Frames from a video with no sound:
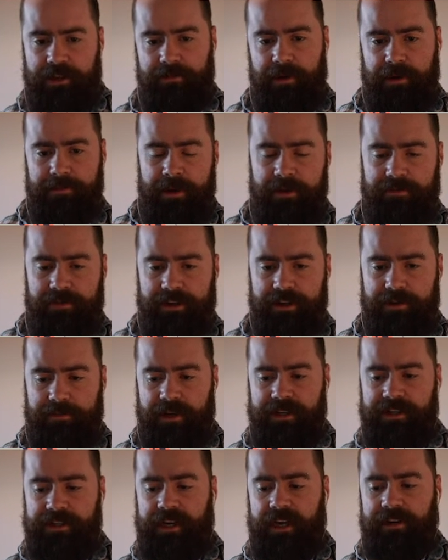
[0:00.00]
you might pivot,
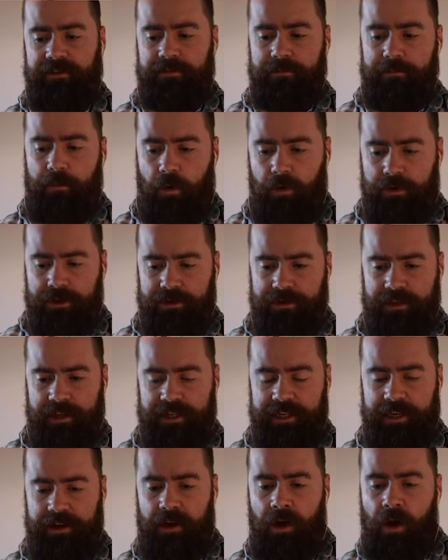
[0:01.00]
you might just kind of alter the
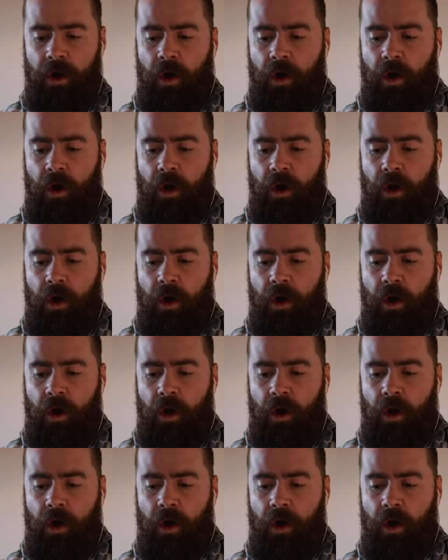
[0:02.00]
idea,